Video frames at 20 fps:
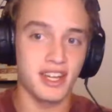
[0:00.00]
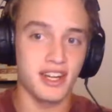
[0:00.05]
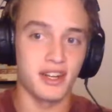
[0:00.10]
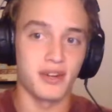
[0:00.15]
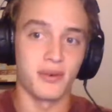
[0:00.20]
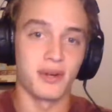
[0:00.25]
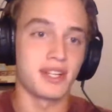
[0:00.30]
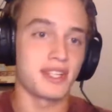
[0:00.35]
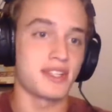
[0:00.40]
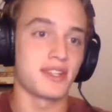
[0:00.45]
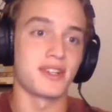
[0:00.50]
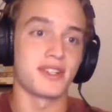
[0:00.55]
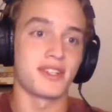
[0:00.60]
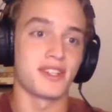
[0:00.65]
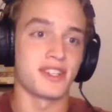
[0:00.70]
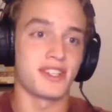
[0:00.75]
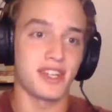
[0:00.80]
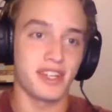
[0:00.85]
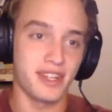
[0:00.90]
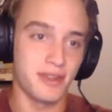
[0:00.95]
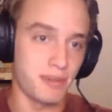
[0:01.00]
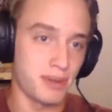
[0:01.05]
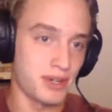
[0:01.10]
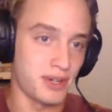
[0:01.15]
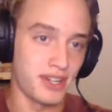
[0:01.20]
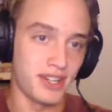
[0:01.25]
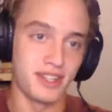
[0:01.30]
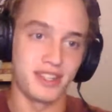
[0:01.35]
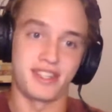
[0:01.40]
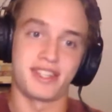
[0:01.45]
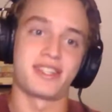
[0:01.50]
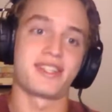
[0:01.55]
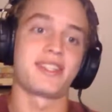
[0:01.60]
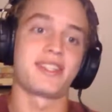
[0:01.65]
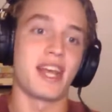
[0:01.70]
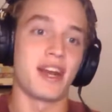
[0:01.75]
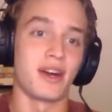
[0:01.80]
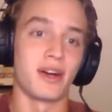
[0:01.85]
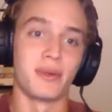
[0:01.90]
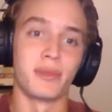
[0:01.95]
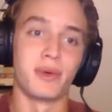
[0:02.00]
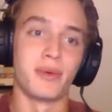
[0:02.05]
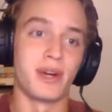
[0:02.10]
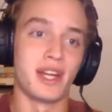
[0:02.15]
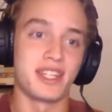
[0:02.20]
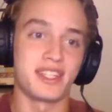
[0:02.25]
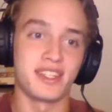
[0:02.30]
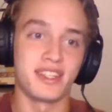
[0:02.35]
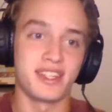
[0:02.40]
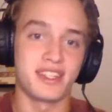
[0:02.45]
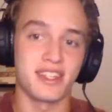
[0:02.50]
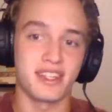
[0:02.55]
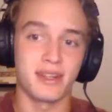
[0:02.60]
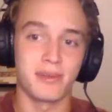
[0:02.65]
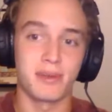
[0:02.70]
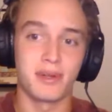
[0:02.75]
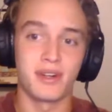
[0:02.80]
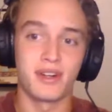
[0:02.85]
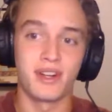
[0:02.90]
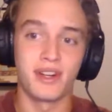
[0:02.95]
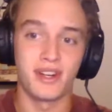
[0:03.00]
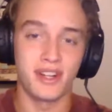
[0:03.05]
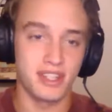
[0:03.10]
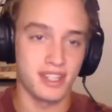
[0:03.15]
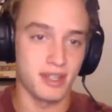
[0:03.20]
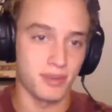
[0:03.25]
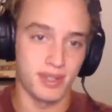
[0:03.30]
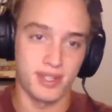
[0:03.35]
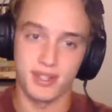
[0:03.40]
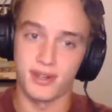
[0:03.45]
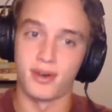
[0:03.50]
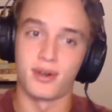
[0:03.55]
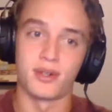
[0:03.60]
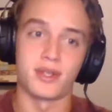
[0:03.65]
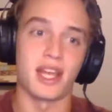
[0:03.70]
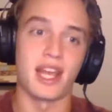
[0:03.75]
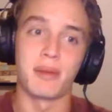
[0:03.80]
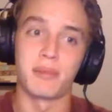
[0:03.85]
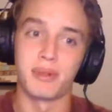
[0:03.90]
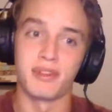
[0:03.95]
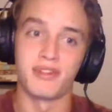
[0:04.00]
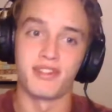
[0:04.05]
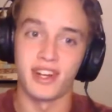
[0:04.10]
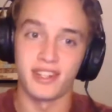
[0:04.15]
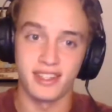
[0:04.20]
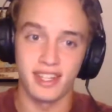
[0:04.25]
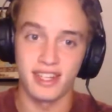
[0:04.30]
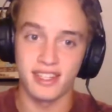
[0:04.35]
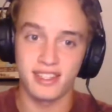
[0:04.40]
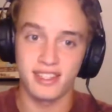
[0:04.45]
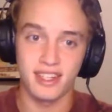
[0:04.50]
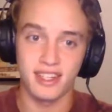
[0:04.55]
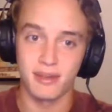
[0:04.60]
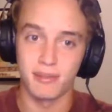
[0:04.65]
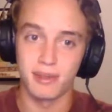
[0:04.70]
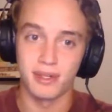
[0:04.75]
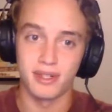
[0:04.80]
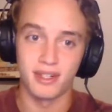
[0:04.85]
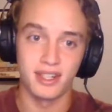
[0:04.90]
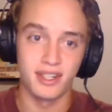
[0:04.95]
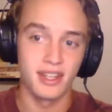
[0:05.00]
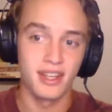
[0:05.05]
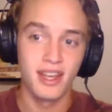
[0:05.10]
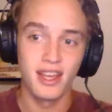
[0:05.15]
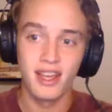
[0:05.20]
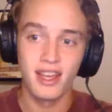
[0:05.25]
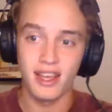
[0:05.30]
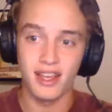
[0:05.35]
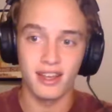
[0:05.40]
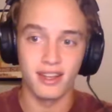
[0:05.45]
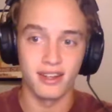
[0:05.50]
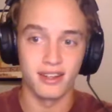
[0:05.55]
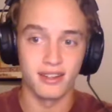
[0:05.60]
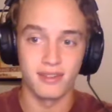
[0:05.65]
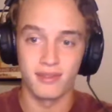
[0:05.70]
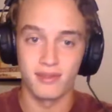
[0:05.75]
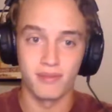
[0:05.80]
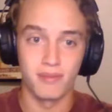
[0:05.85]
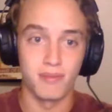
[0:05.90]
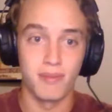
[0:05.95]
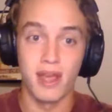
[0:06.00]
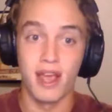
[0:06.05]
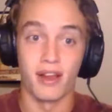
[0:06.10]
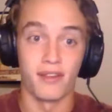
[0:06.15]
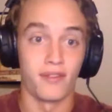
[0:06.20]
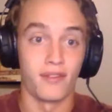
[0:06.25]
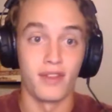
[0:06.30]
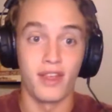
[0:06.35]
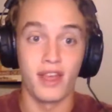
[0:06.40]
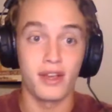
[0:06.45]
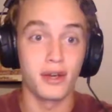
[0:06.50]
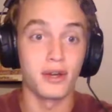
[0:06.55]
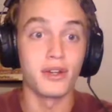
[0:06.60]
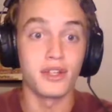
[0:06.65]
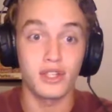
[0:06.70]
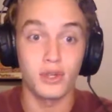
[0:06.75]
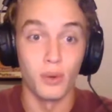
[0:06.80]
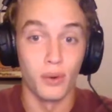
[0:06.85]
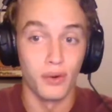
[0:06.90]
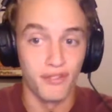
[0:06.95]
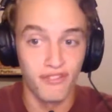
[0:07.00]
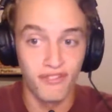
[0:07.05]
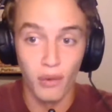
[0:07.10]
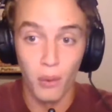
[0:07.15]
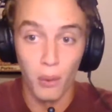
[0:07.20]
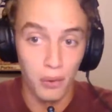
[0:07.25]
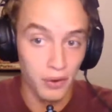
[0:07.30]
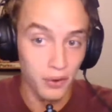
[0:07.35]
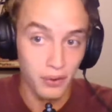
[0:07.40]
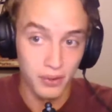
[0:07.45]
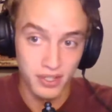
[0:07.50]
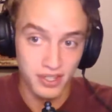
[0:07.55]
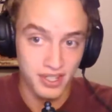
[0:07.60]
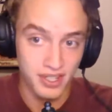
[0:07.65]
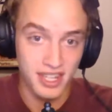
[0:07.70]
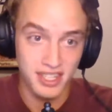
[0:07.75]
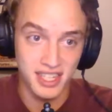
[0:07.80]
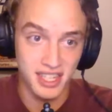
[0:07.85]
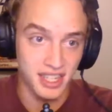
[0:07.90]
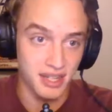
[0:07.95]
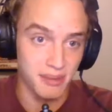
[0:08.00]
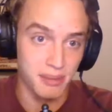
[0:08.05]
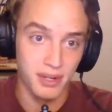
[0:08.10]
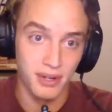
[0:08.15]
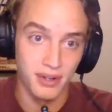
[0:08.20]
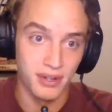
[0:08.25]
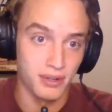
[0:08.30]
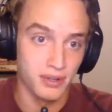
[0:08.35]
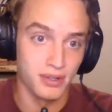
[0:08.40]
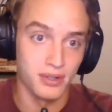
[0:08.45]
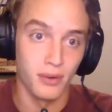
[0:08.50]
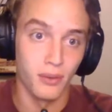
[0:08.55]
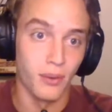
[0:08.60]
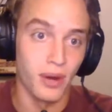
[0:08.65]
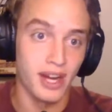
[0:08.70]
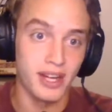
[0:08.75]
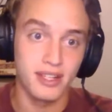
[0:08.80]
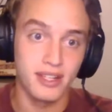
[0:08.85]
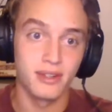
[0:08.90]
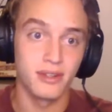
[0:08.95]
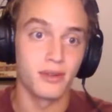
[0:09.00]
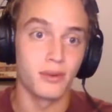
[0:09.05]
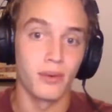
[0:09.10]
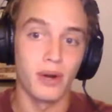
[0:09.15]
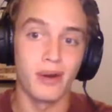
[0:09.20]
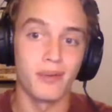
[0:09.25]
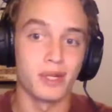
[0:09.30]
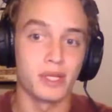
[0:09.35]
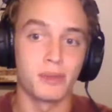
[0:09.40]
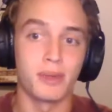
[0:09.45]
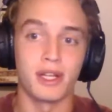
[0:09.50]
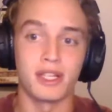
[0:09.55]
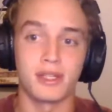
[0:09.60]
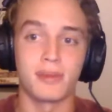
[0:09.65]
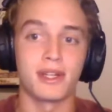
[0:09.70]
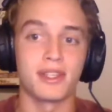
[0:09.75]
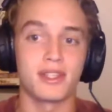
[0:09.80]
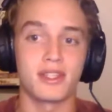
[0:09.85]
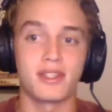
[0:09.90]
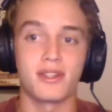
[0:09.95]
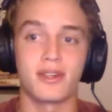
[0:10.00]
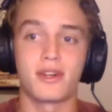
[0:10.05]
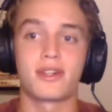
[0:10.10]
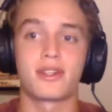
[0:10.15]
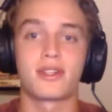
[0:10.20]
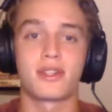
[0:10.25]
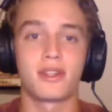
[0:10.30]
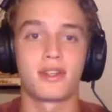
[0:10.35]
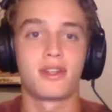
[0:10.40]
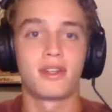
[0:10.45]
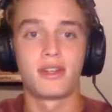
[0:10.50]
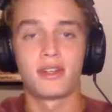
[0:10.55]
had a great start to the second period, terrible rest of the second period, except the Stars amplified that second period. And man, they could have scored 4 goals in that second period. It was a great response by the Stars.